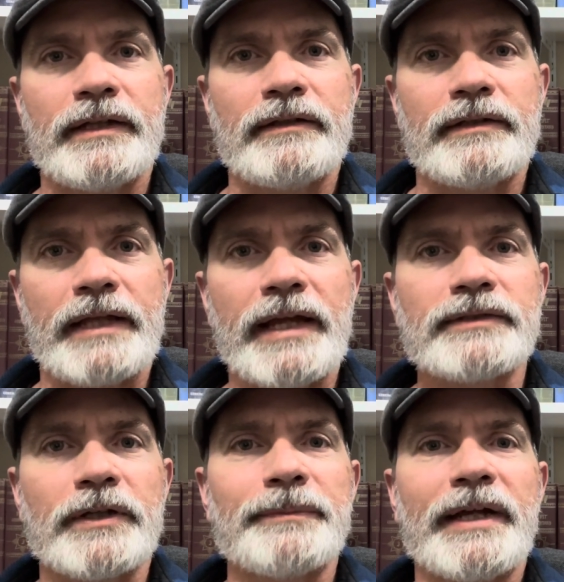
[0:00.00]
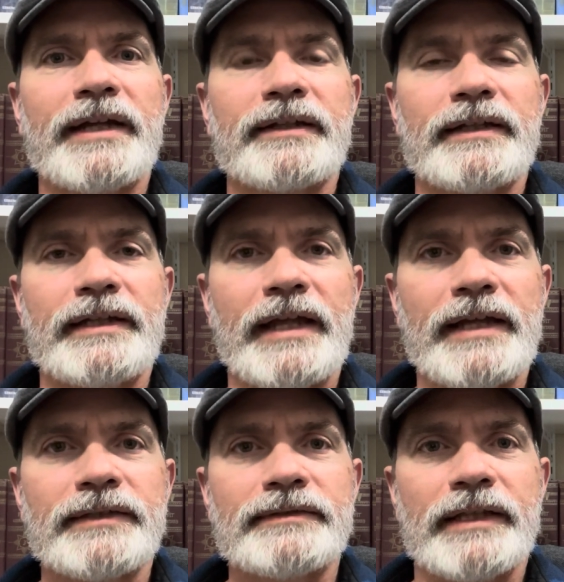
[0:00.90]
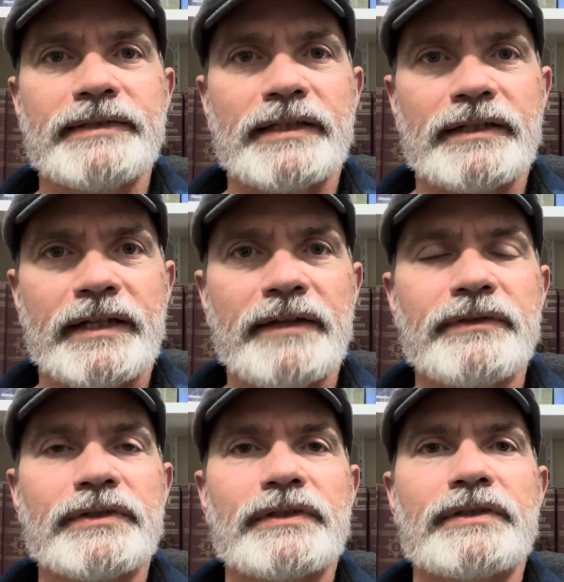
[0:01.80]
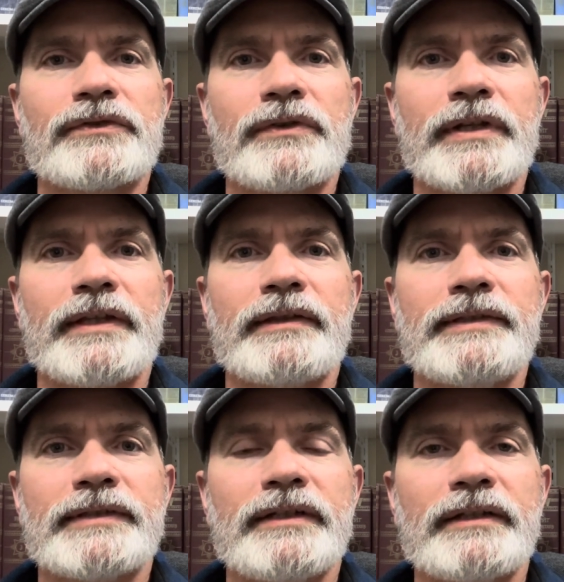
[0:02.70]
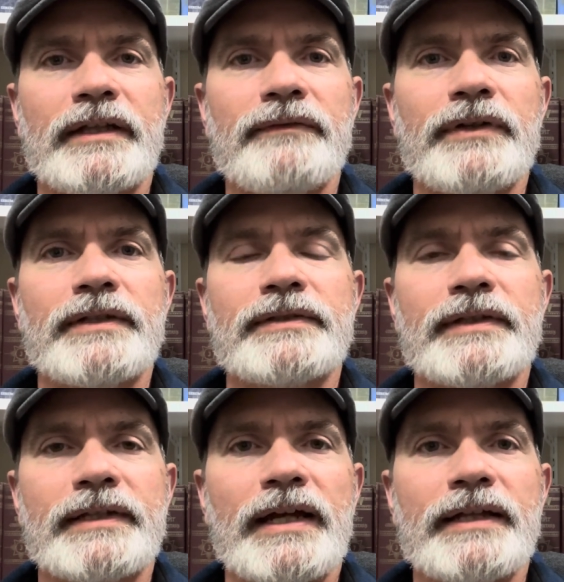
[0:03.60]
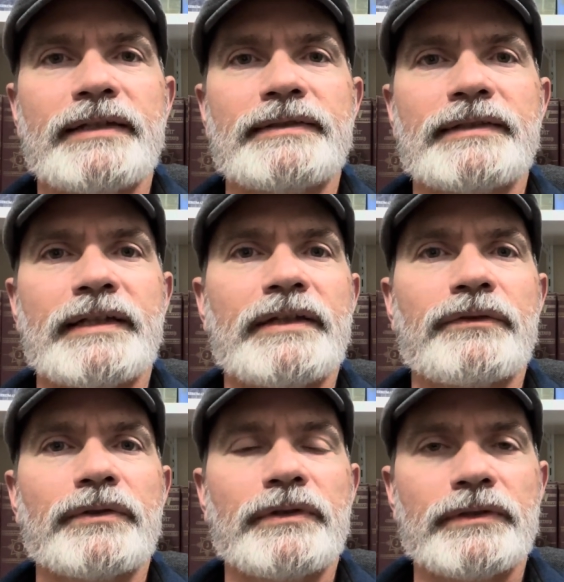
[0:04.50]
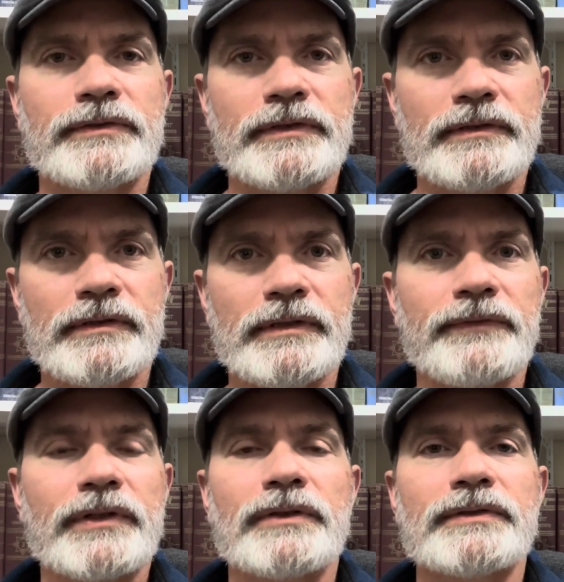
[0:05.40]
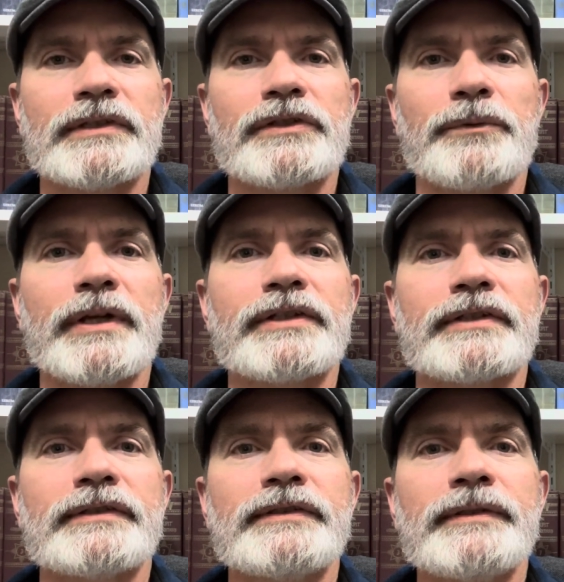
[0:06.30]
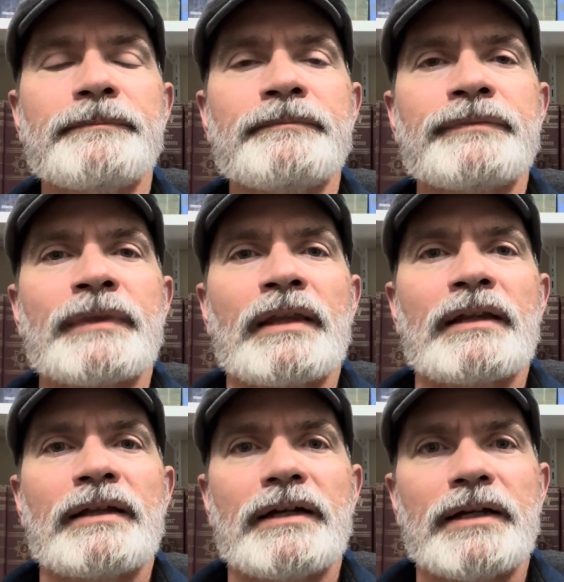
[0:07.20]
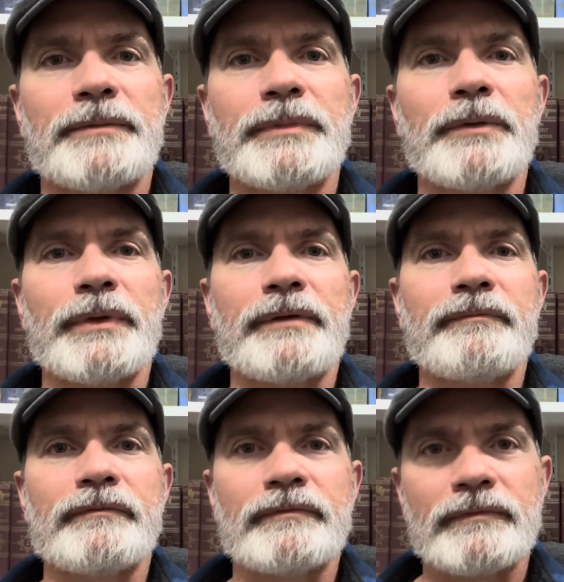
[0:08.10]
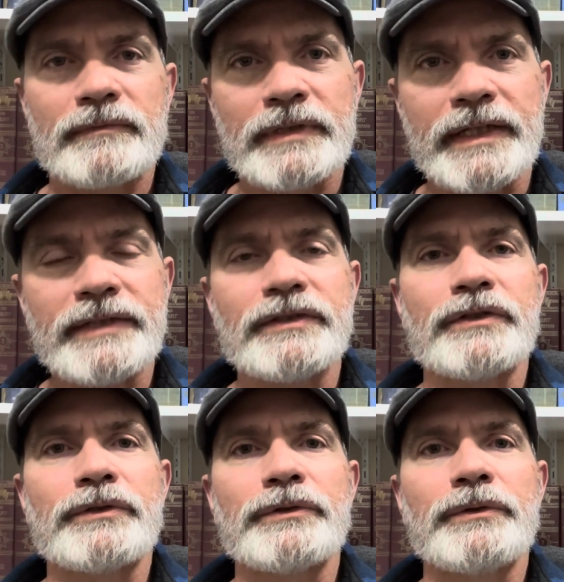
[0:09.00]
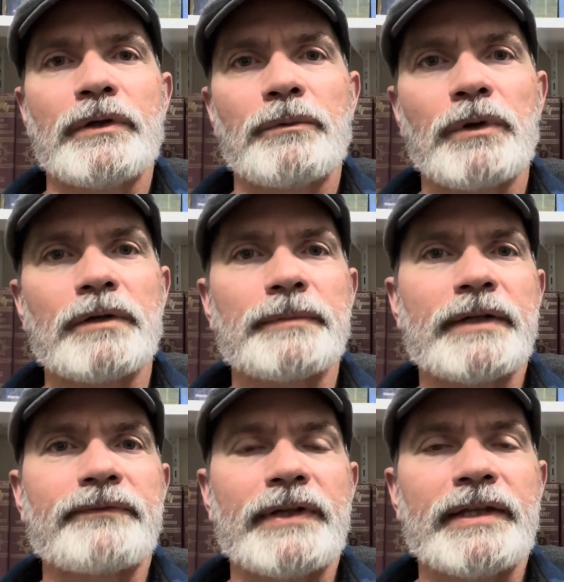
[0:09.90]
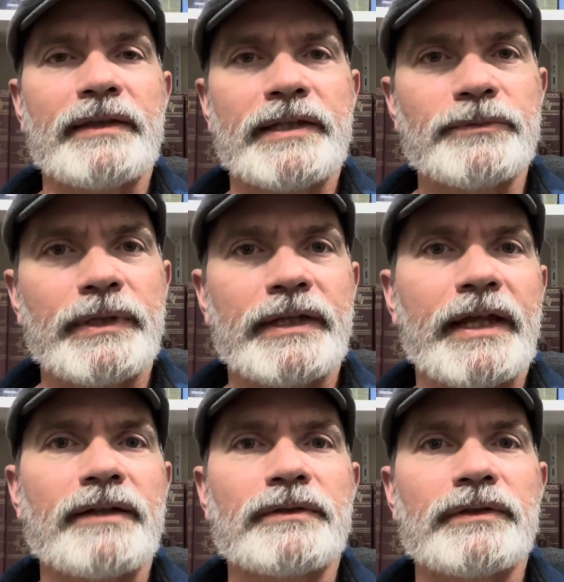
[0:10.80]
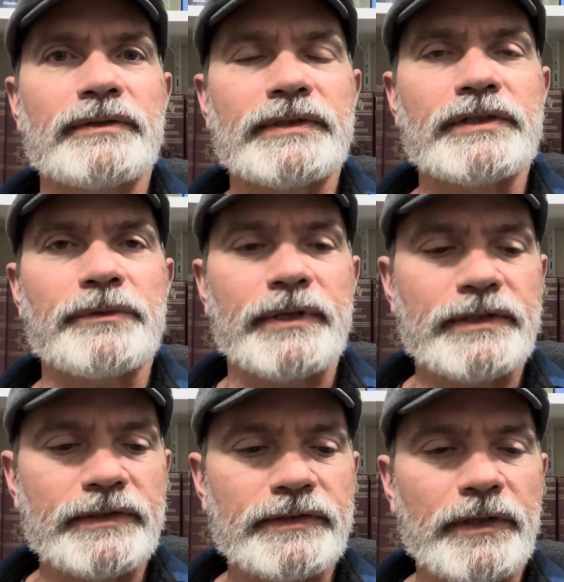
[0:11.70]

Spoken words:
He has our back. He's going to give us the strength. He's going to give us the guidance to get through those difficult situations. But we need to walk by faith as we encounter those situations.